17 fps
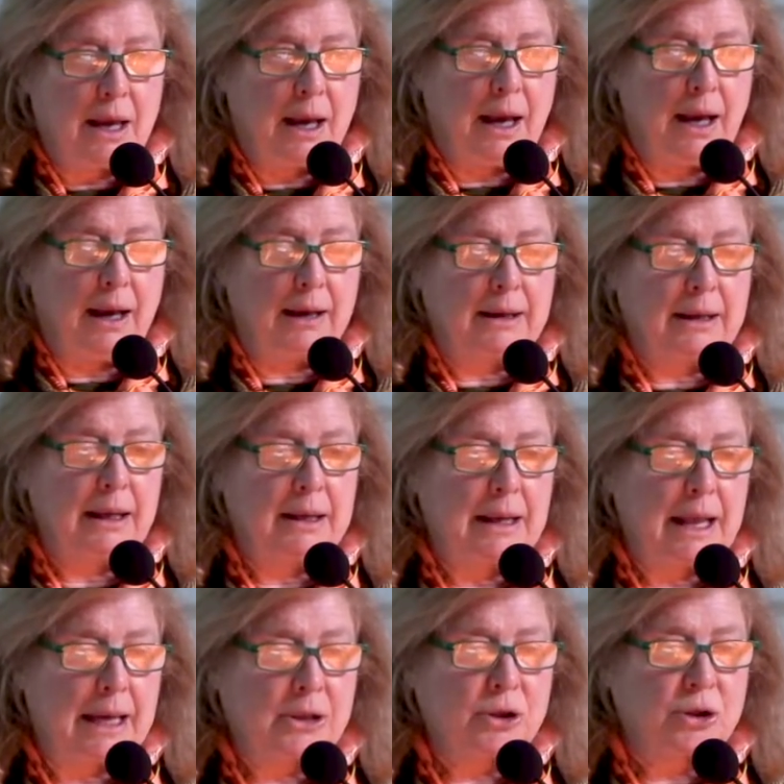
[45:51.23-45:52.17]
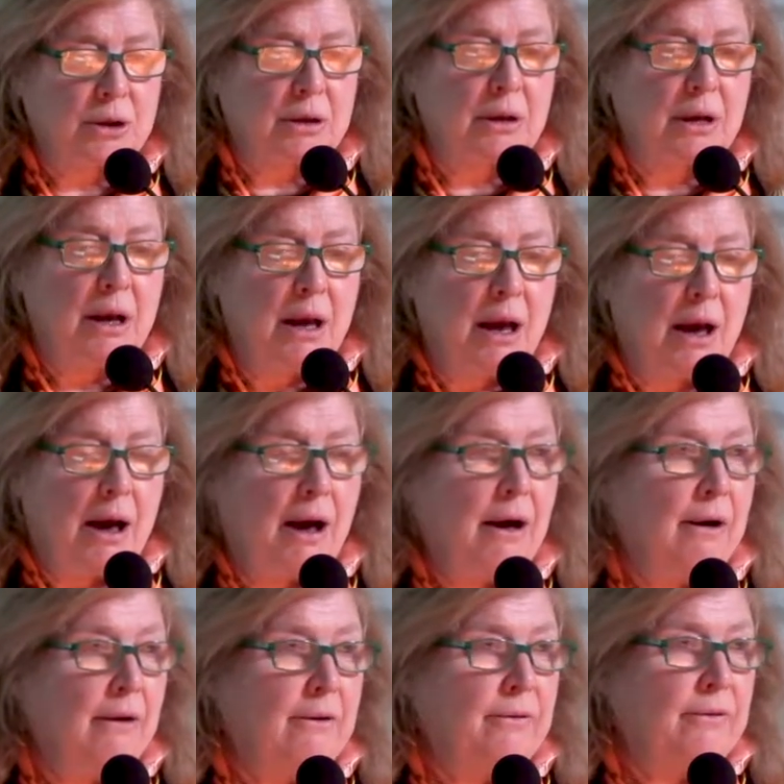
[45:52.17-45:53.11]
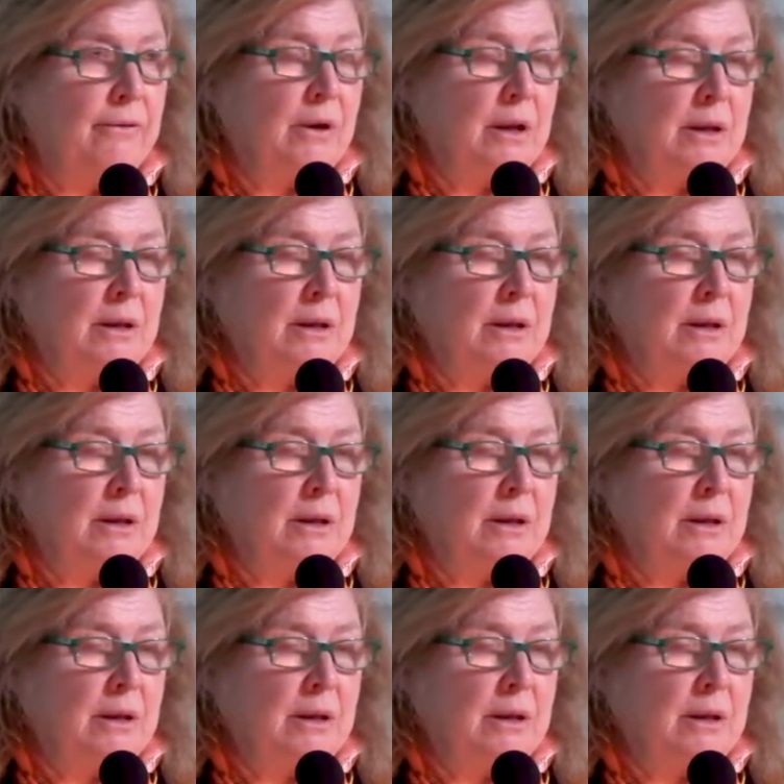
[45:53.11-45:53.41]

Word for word: uh, connection of